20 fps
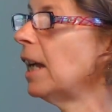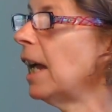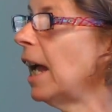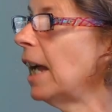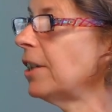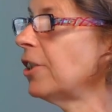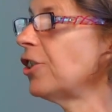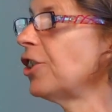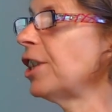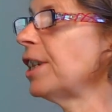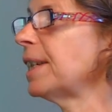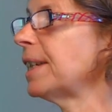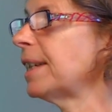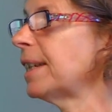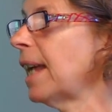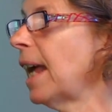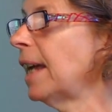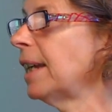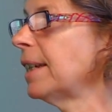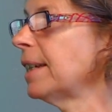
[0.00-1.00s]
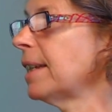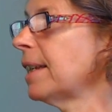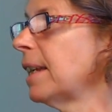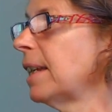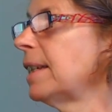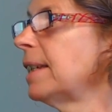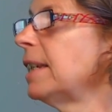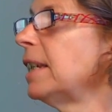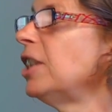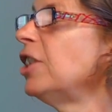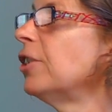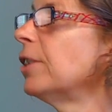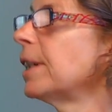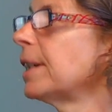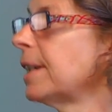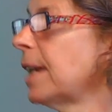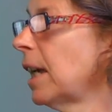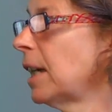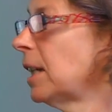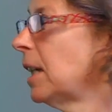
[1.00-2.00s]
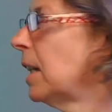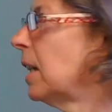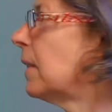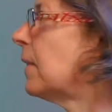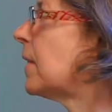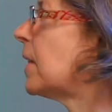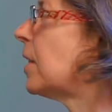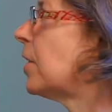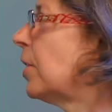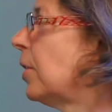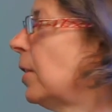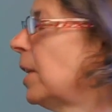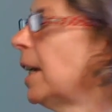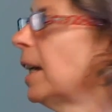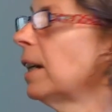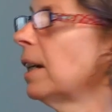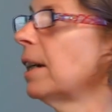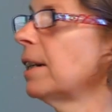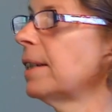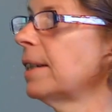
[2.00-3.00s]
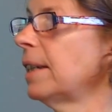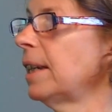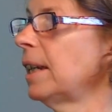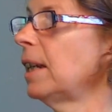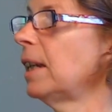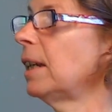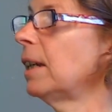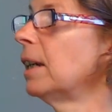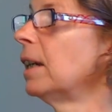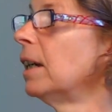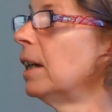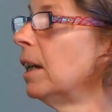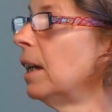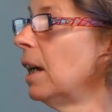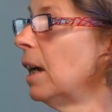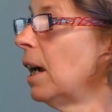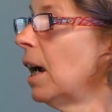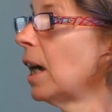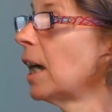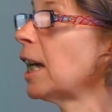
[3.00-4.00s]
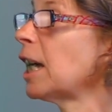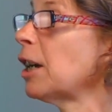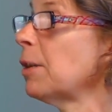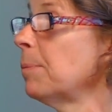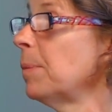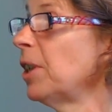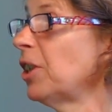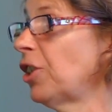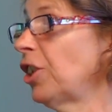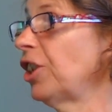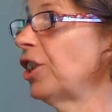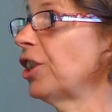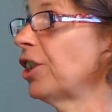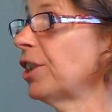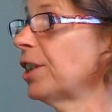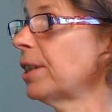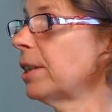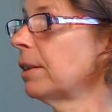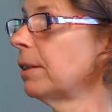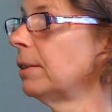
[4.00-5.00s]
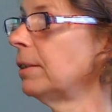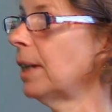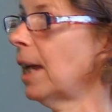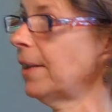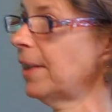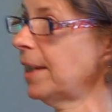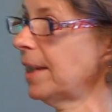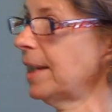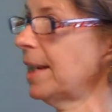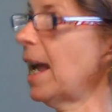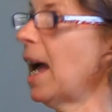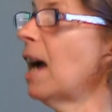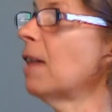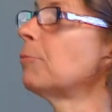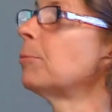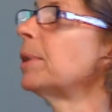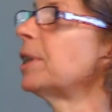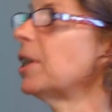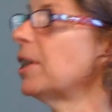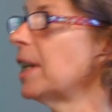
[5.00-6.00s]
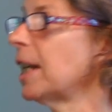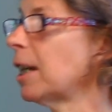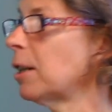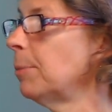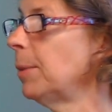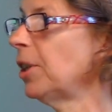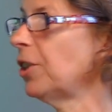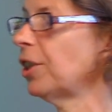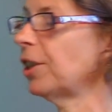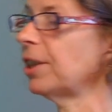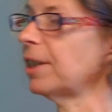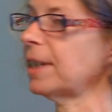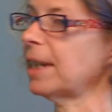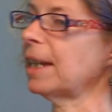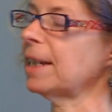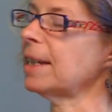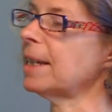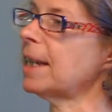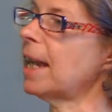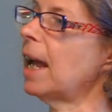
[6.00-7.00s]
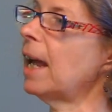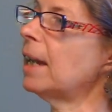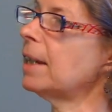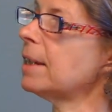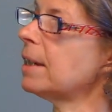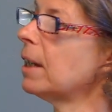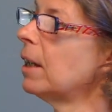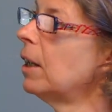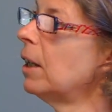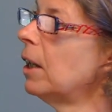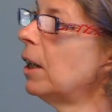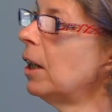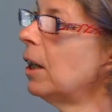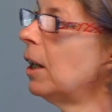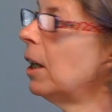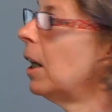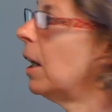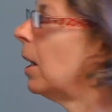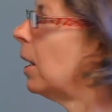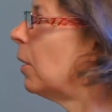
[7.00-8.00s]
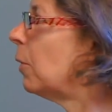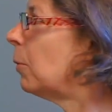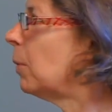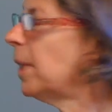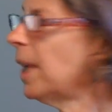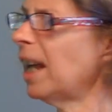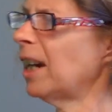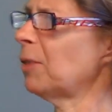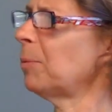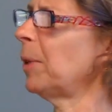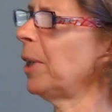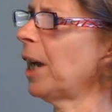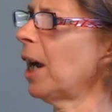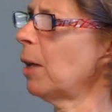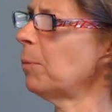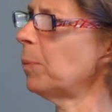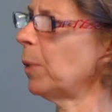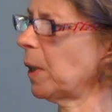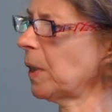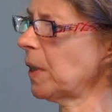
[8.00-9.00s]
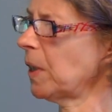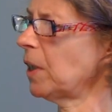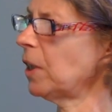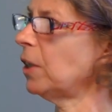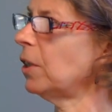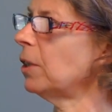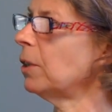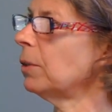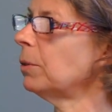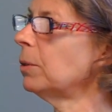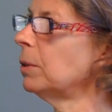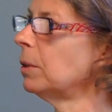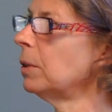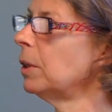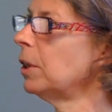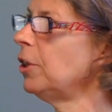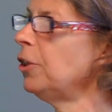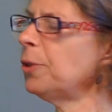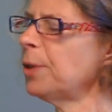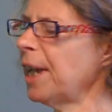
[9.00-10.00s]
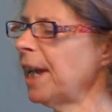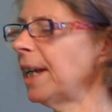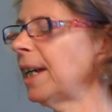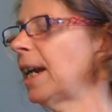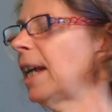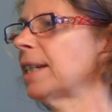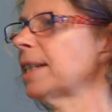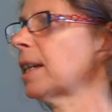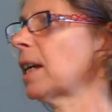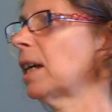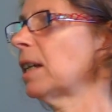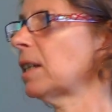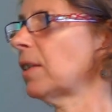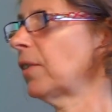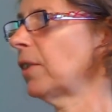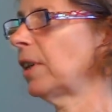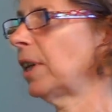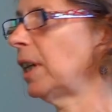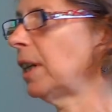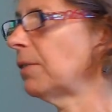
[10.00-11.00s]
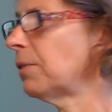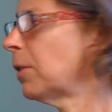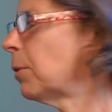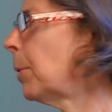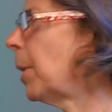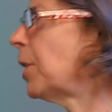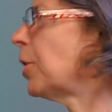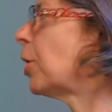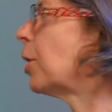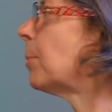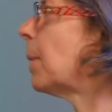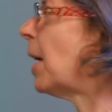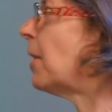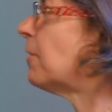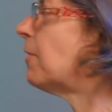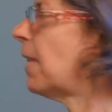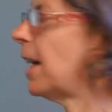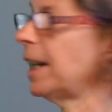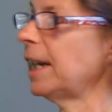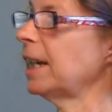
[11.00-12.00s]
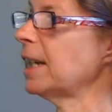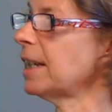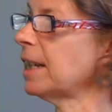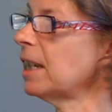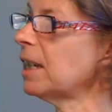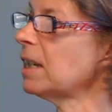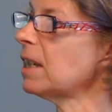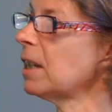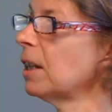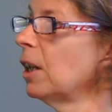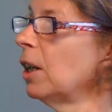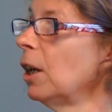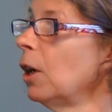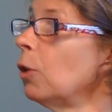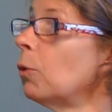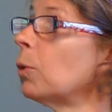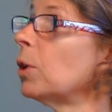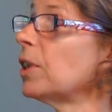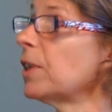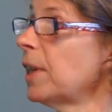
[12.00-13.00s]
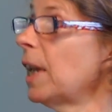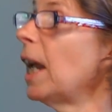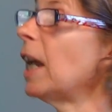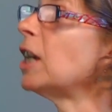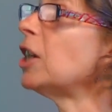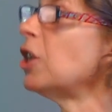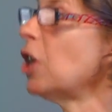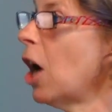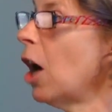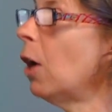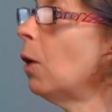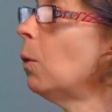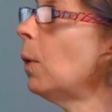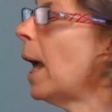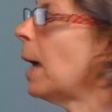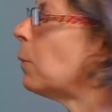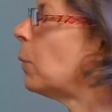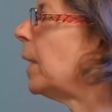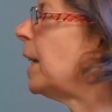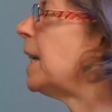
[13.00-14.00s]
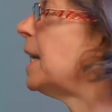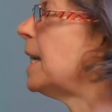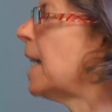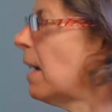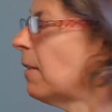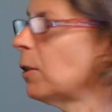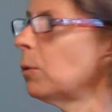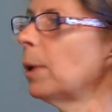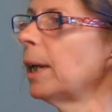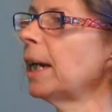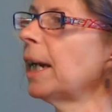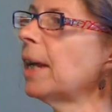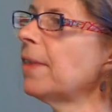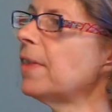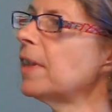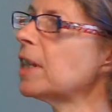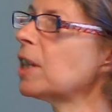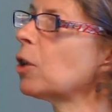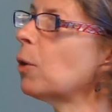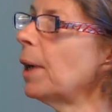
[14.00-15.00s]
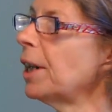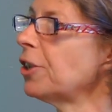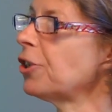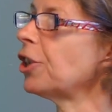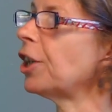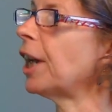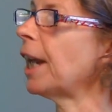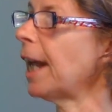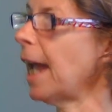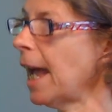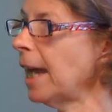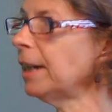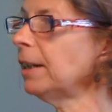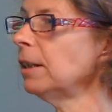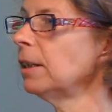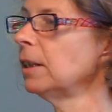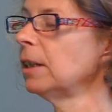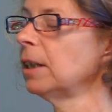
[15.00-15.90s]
Entergy sends senior executives to the NRC commissioners, not the staff, but to the commissioners and says, We're not opening our books to you. You can't ask us for any information about finances. We're hmm. saying no, and we never want to get this question again.